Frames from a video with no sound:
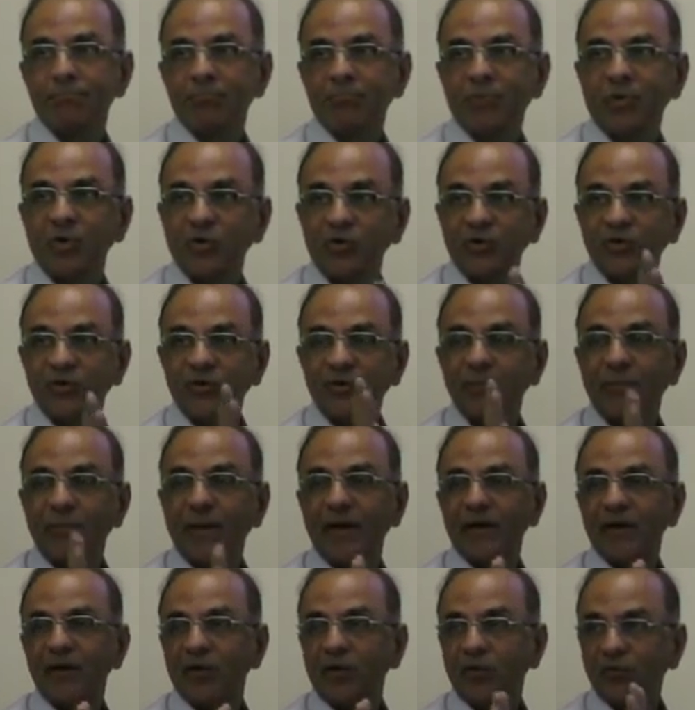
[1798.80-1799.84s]
Because it's a
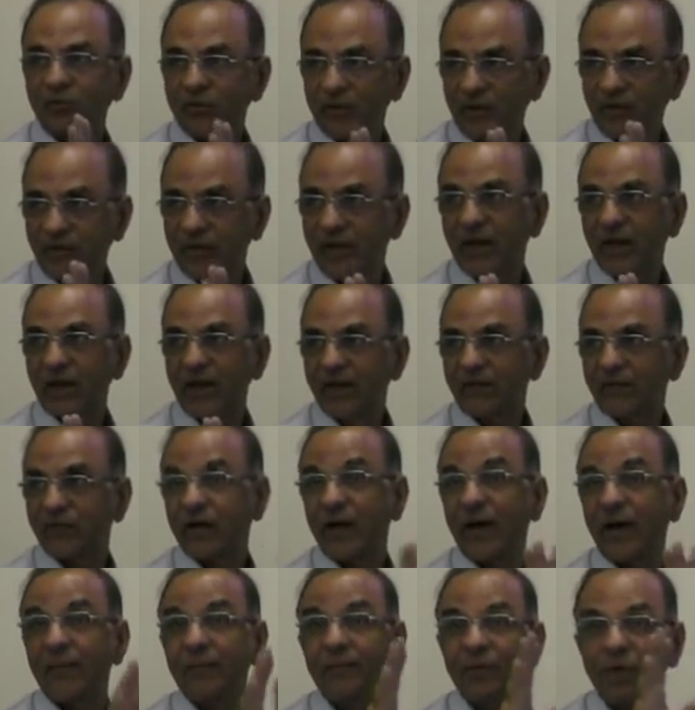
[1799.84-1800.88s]
matter of saving lives.
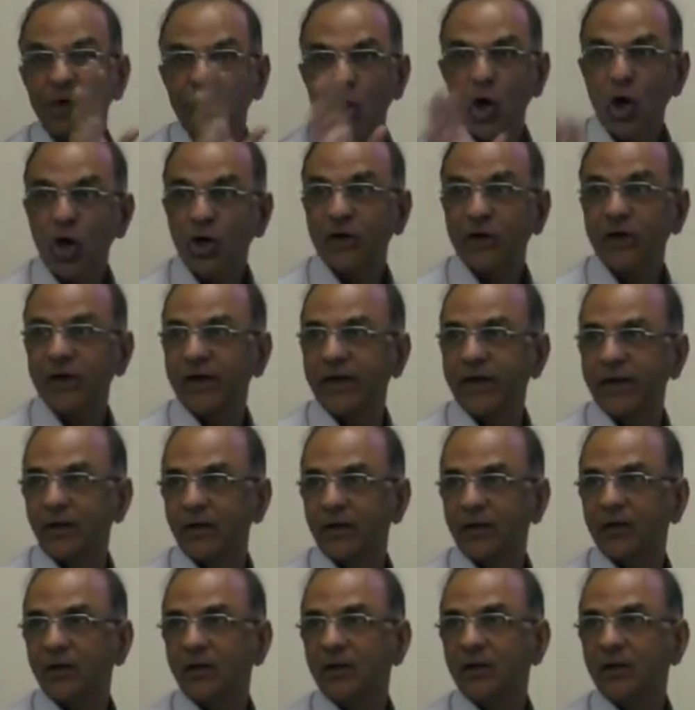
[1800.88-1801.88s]
I'm not kidding.